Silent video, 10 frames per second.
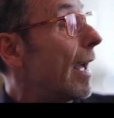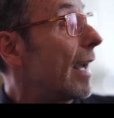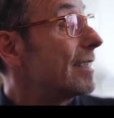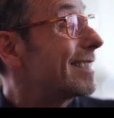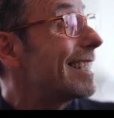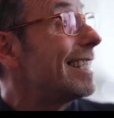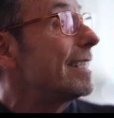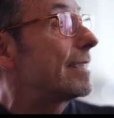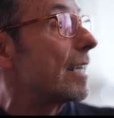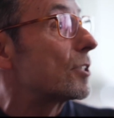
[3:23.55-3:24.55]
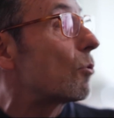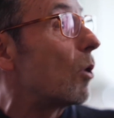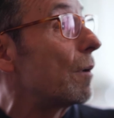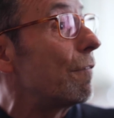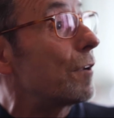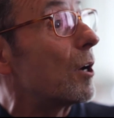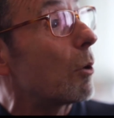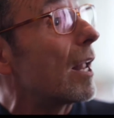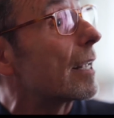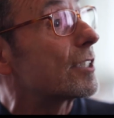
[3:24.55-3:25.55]
Indeed, there's quite
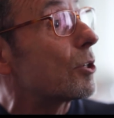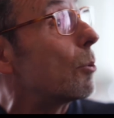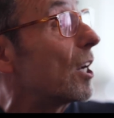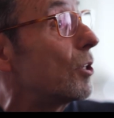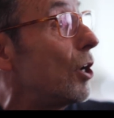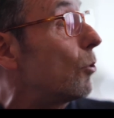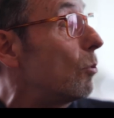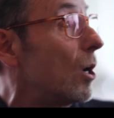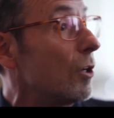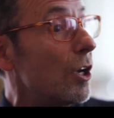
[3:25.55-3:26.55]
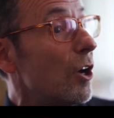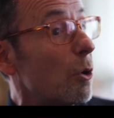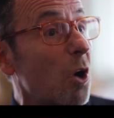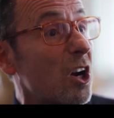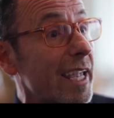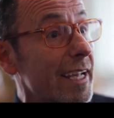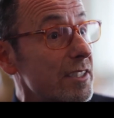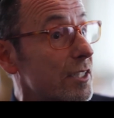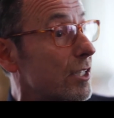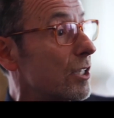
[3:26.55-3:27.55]
few lads who I knew who were
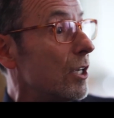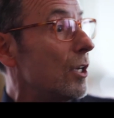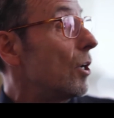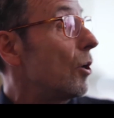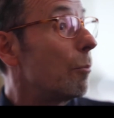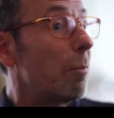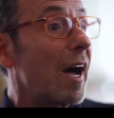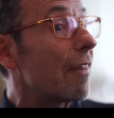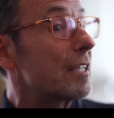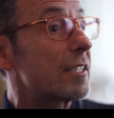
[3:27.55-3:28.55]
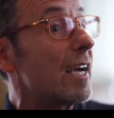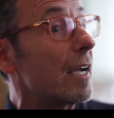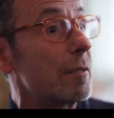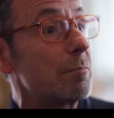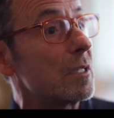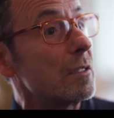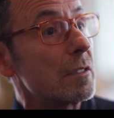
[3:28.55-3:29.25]
kids who by the time